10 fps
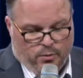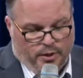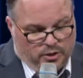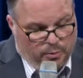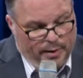
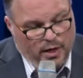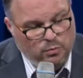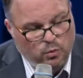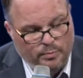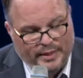When a
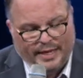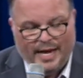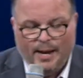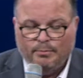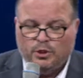Samaritan woman
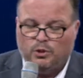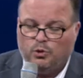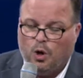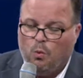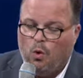came to
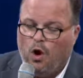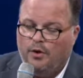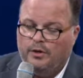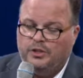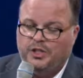draw
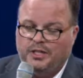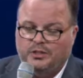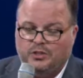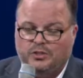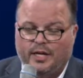water,
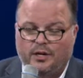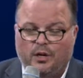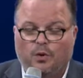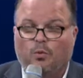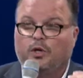Jesus said
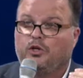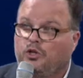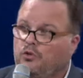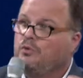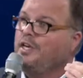to her, Will
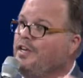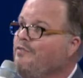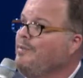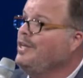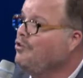you
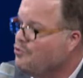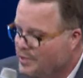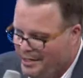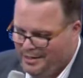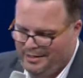give me to
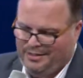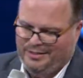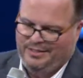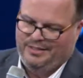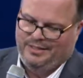drink?
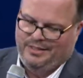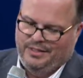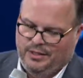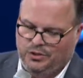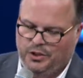
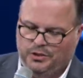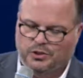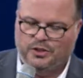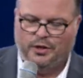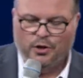And
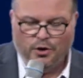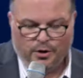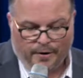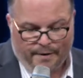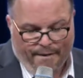Jesus said to
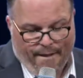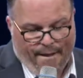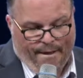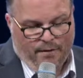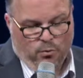her,
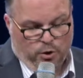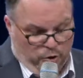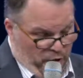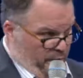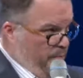Will
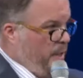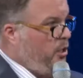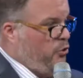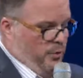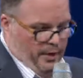you give
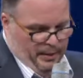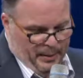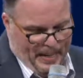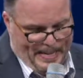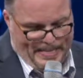me to drink?